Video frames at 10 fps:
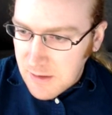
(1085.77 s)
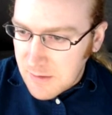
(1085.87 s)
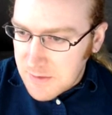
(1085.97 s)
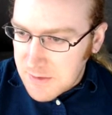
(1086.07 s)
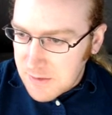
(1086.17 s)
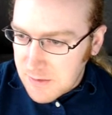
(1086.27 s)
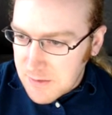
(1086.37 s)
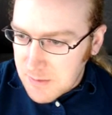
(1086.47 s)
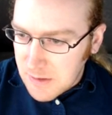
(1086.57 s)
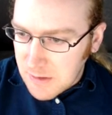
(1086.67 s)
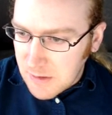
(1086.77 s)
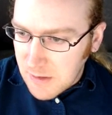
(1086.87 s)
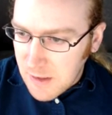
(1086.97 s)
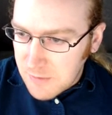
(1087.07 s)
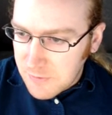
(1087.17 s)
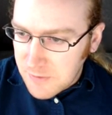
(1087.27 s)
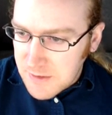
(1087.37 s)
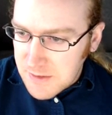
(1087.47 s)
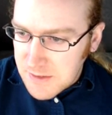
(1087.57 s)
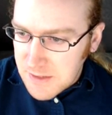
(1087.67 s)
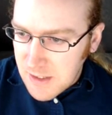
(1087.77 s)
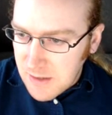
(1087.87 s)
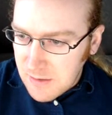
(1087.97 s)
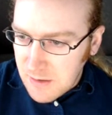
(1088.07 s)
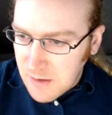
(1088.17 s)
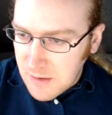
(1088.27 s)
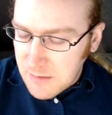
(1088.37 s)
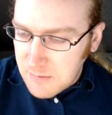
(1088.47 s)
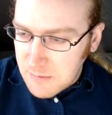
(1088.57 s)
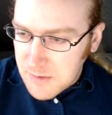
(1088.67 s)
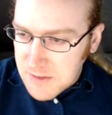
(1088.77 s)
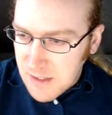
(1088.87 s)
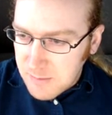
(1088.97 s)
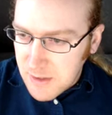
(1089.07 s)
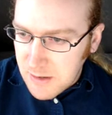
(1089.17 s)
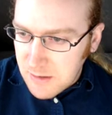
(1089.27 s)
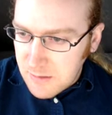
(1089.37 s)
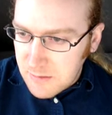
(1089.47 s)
This stone's being cut off. This is a snapback.